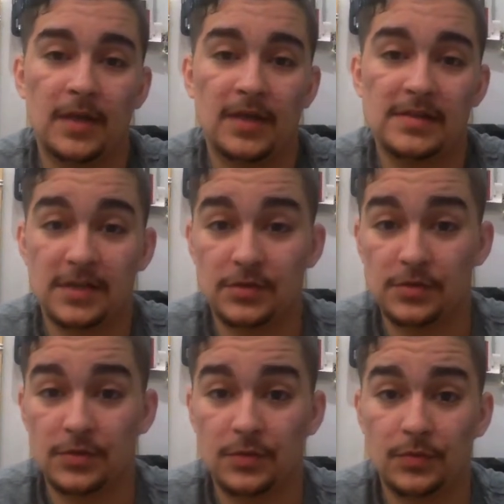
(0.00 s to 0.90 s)
And it's
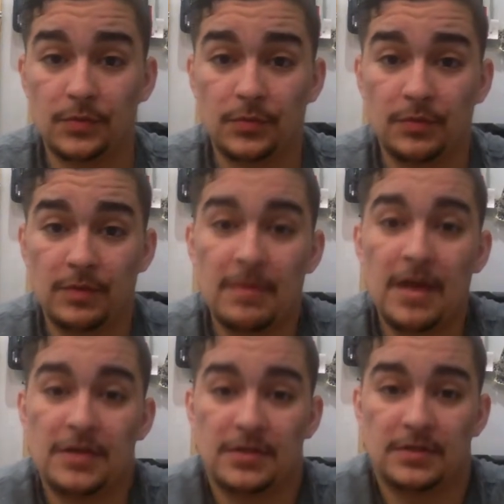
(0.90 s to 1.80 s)
also one of my
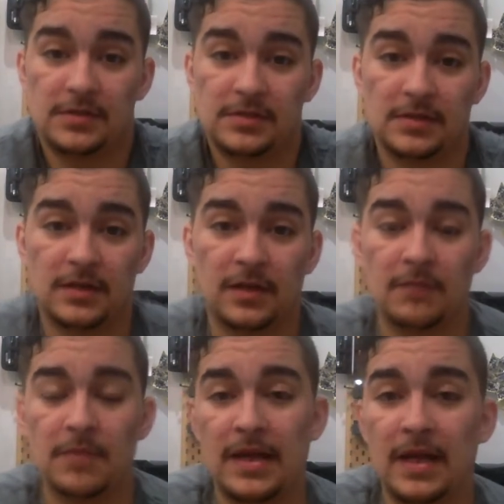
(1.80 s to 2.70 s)
passions.
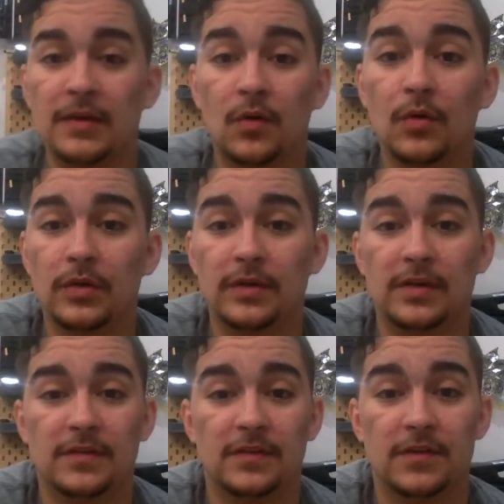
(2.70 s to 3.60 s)
My end goal in
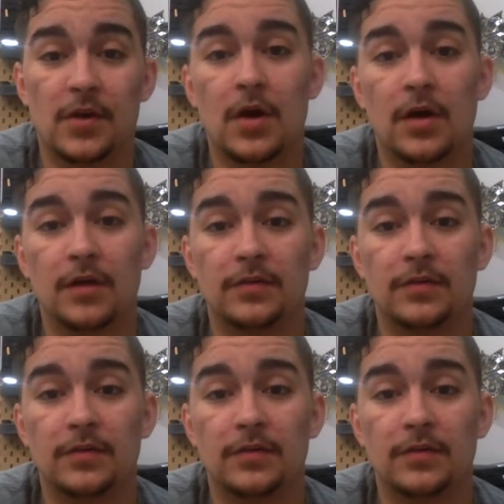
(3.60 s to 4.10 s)
this is not